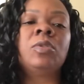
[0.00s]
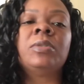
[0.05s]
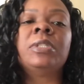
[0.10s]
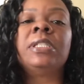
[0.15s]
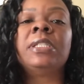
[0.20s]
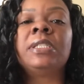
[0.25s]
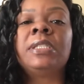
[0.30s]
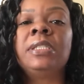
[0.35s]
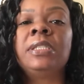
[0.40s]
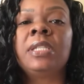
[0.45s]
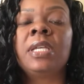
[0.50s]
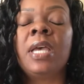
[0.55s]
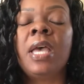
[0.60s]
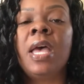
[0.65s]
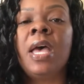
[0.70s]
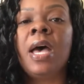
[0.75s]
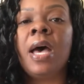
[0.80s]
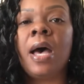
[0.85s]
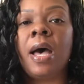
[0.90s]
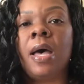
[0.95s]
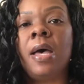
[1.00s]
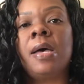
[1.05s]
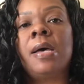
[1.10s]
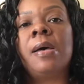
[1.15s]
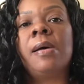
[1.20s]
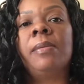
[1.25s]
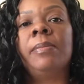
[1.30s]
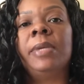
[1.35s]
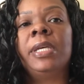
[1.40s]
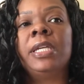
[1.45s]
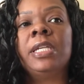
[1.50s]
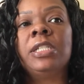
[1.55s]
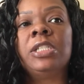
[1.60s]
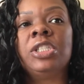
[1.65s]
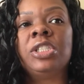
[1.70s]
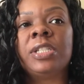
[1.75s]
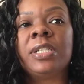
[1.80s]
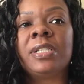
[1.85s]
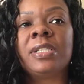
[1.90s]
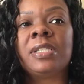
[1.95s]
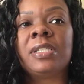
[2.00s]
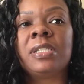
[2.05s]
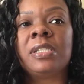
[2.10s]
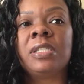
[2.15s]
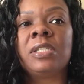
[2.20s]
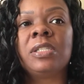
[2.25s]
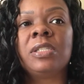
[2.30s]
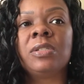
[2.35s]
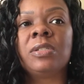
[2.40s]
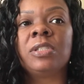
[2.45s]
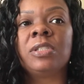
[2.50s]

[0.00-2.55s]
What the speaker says: twist. It just